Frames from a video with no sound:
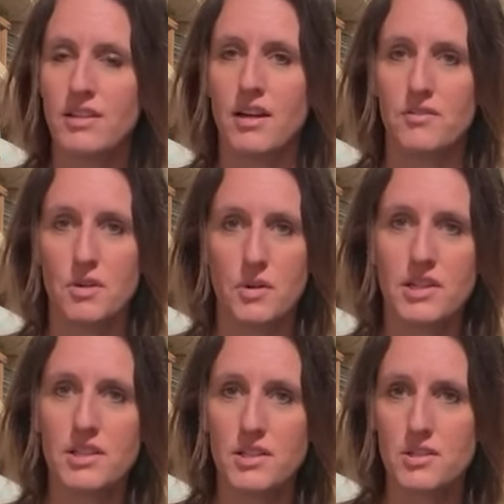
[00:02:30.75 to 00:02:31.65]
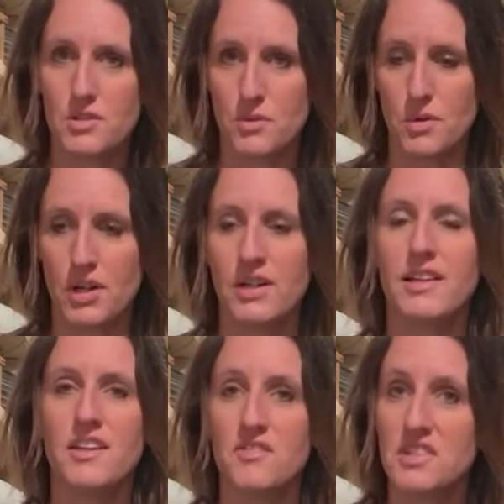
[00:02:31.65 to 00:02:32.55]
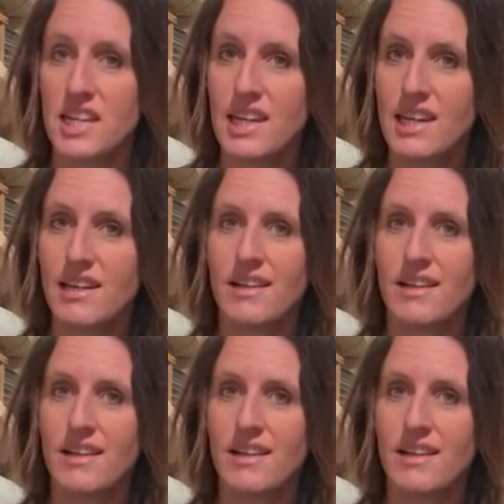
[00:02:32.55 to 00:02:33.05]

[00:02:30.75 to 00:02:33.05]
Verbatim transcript: of going to the store if needed,